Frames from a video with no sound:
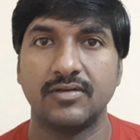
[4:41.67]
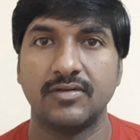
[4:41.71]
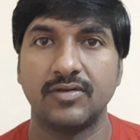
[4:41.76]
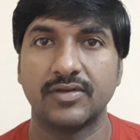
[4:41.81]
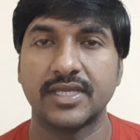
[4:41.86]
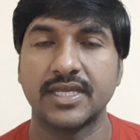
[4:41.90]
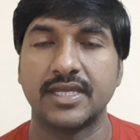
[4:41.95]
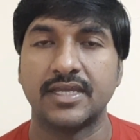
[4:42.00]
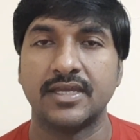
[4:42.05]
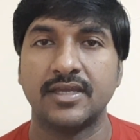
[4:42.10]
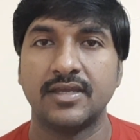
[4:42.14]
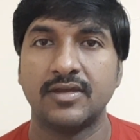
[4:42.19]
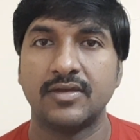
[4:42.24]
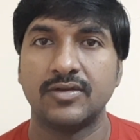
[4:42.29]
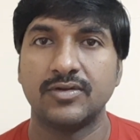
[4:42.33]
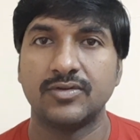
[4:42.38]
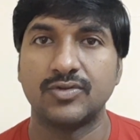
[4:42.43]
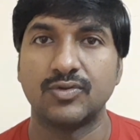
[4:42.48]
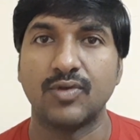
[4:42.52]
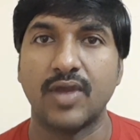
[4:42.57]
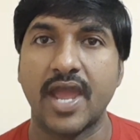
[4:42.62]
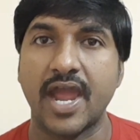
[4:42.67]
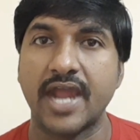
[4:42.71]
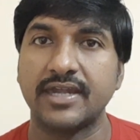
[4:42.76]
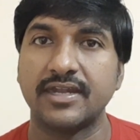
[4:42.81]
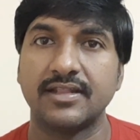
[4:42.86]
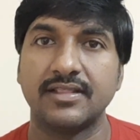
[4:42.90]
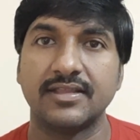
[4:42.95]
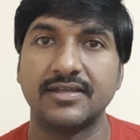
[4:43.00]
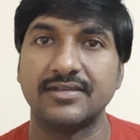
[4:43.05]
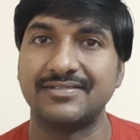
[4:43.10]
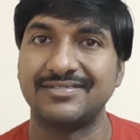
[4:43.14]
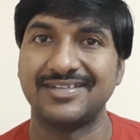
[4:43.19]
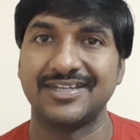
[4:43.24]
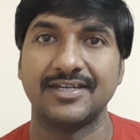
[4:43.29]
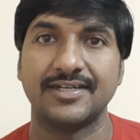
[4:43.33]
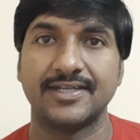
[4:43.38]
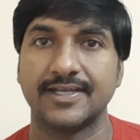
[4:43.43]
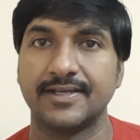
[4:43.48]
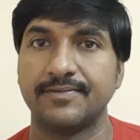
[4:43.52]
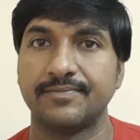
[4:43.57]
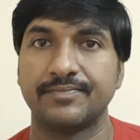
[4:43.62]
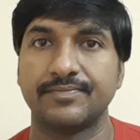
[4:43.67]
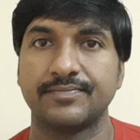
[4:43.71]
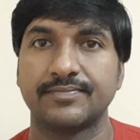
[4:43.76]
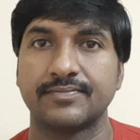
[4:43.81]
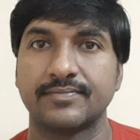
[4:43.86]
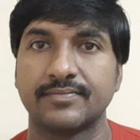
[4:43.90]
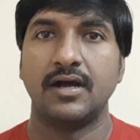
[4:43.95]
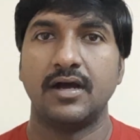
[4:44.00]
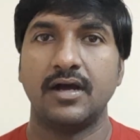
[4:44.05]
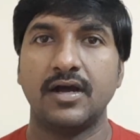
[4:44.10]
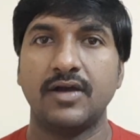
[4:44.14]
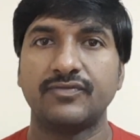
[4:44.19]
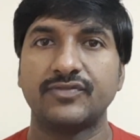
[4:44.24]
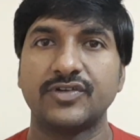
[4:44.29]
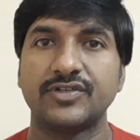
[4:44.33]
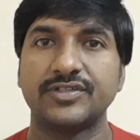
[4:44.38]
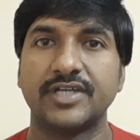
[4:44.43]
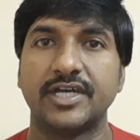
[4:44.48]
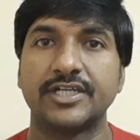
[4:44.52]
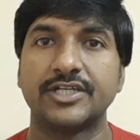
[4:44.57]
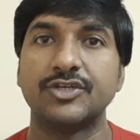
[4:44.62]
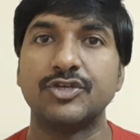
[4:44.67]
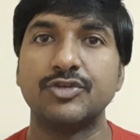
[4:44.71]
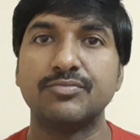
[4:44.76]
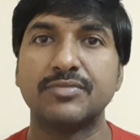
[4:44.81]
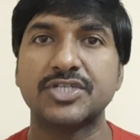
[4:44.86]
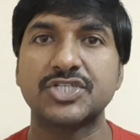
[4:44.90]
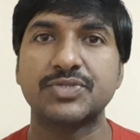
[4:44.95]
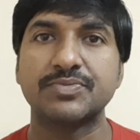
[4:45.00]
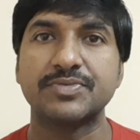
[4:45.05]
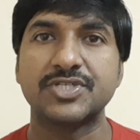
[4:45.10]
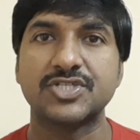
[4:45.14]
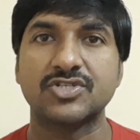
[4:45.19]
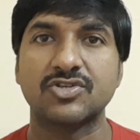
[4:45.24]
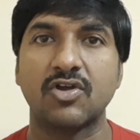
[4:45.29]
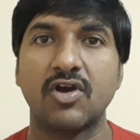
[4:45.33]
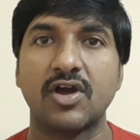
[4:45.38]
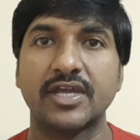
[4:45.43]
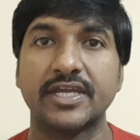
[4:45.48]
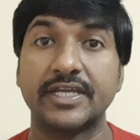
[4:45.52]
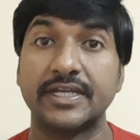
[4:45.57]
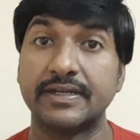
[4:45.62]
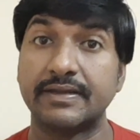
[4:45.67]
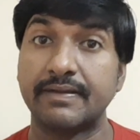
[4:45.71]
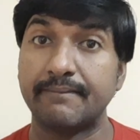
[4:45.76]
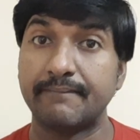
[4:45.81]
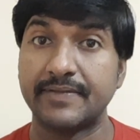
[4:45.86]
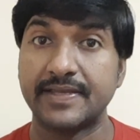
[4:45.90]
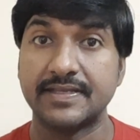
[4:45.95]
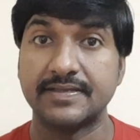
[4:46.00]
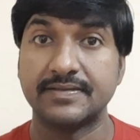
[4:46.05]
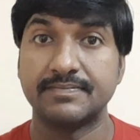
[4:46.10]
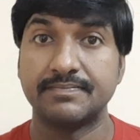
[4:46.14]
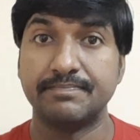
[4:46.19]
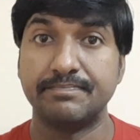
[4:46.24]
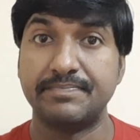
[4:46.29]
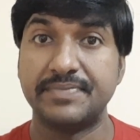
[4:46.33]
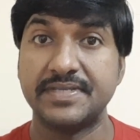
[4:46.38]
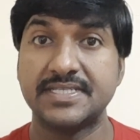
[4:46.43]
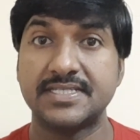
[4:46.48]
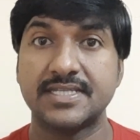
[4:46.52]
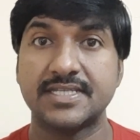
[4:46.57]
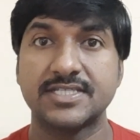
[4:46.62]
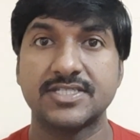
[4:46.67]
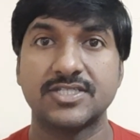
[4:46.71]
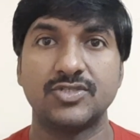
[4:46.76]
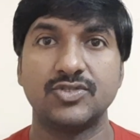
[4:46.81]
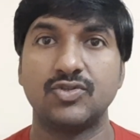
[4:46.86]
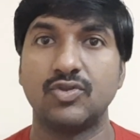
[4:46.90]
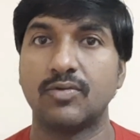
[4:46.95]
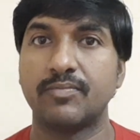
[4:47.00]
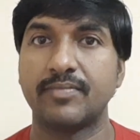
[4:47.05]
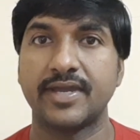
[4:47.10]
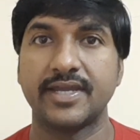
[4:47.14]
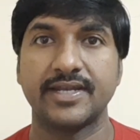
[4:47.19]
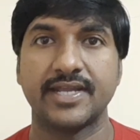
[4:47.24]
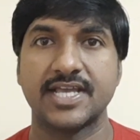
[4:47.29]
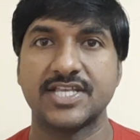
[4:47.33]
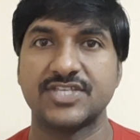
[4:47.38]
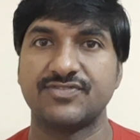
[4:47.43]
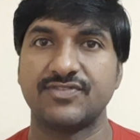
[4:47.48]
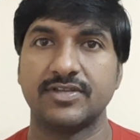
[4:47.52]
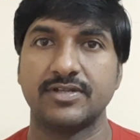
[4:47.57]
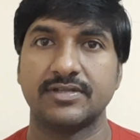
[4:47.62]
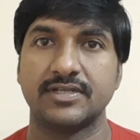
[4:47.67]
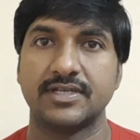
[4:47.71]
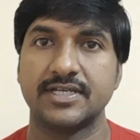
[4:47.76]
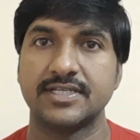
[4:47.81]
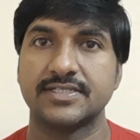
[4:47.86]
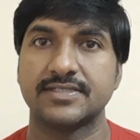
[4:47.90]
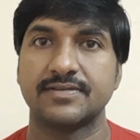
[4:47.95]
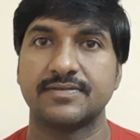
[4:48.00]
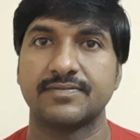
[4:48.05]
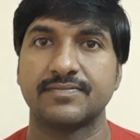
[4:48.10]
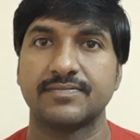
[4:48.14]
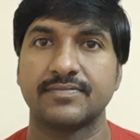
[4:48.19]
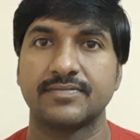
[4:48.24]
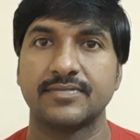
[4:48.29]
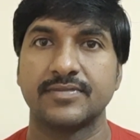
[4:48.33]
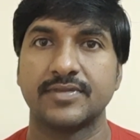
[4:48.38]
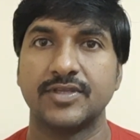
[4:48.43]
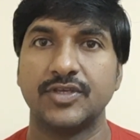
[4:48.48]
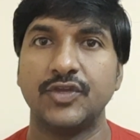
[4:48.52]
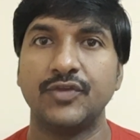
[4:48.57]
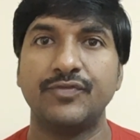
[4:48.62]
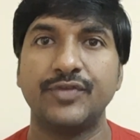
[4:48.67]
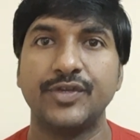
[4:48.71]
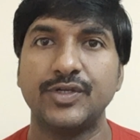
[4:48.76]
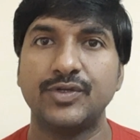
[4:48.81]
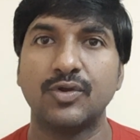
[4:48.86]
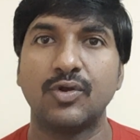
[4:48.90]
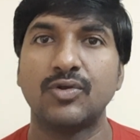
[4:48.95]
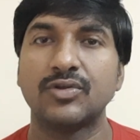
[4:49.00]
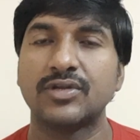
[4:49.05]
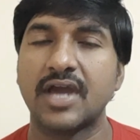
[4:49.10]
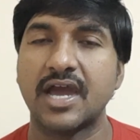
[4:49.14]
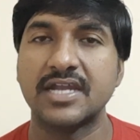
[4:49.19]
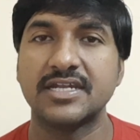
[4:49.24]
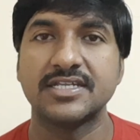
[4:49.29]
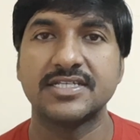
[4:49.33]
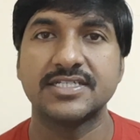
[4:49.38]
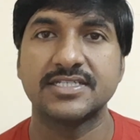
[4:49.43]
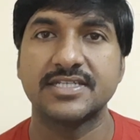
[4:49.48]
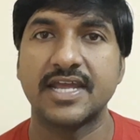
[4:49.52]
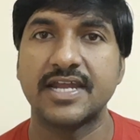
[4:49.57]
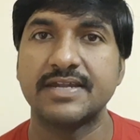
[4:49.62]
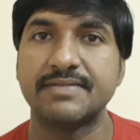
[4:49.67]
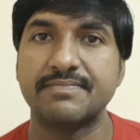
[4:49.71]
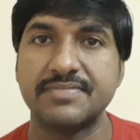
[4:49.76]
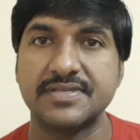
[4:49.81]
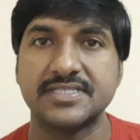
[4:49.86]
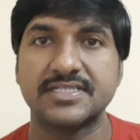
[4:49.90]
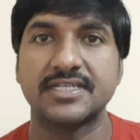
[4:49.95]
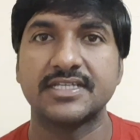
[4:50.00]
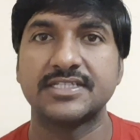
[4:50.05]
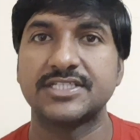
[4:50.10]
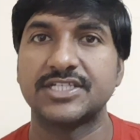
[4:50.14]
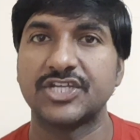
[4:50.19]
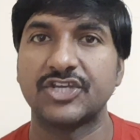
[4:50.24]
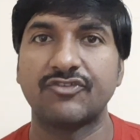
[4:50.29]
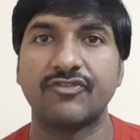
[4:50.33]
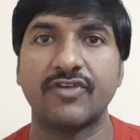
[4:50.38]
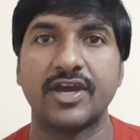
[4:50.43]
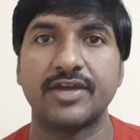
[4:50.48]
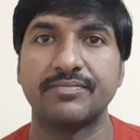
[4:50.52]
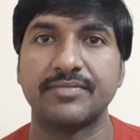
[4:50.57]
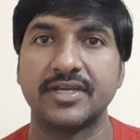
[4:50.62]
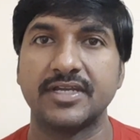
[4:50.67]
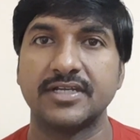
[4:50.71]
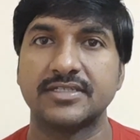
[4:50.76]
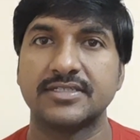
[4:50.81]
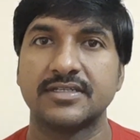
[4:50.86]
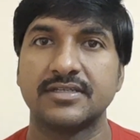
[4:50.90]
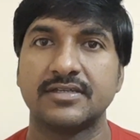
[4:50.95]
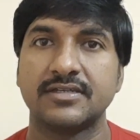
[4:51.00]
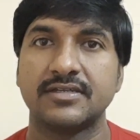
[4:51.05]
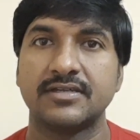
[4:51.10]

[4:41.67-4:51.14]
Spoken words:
okay, to handle the data. After that, you must be strong in business domain as well, guys. If you don't understand business requirements